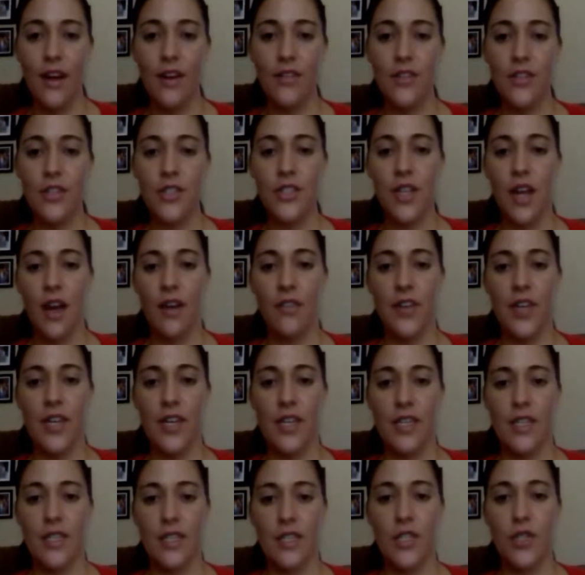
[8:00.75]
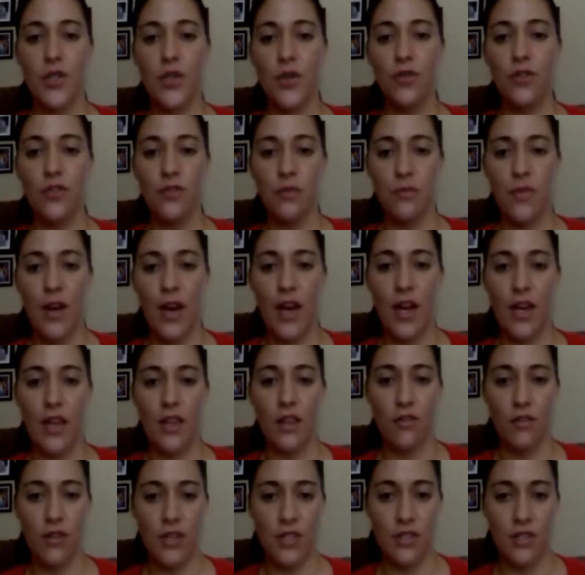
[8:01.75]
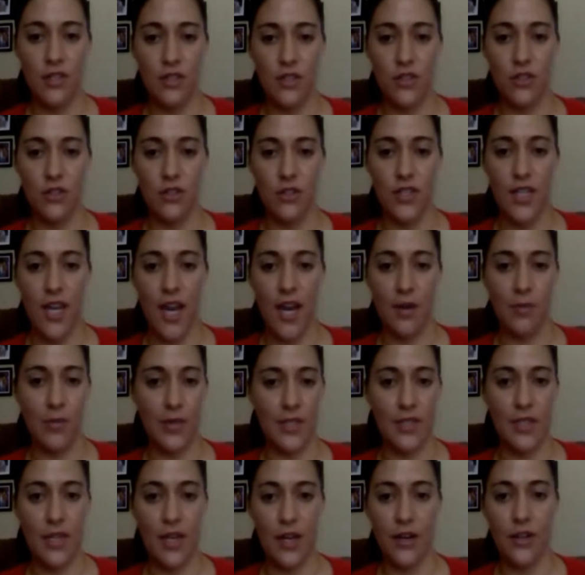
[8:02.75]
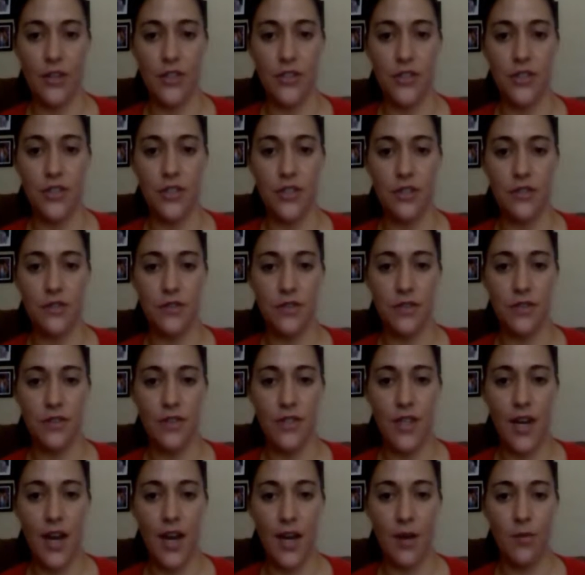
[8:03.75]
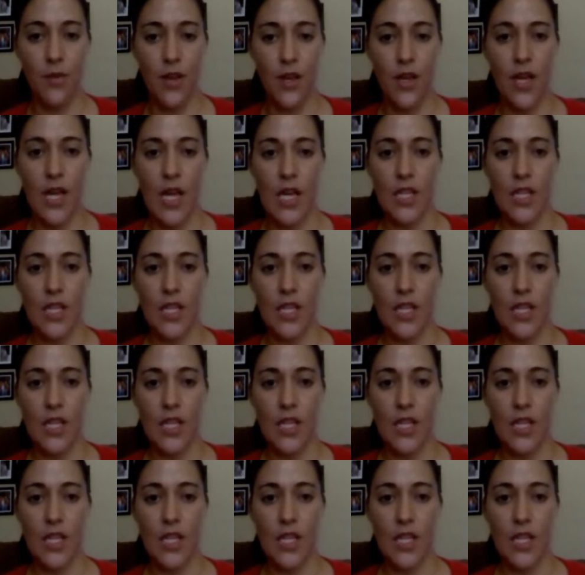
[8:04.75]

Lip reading: First off, because 2 of my 3 sisters had miscarriages their first time,